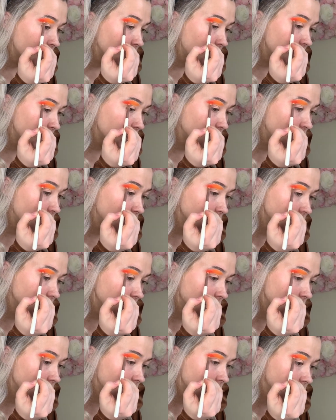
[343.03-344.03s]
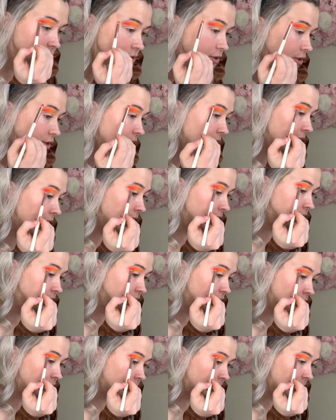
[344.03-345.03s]
With coloured looks, it is
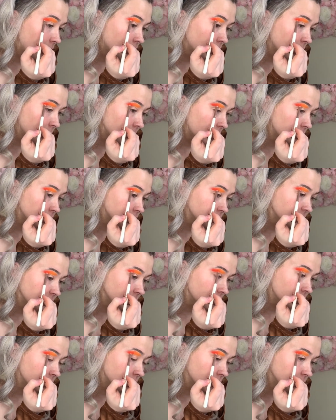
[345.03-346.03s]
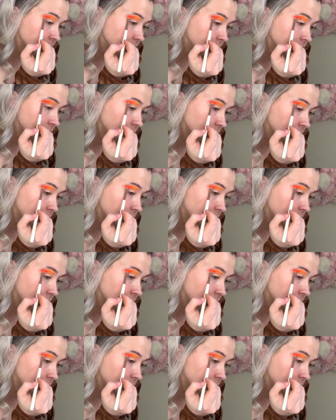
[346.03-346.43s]
all about going backwards and forwards.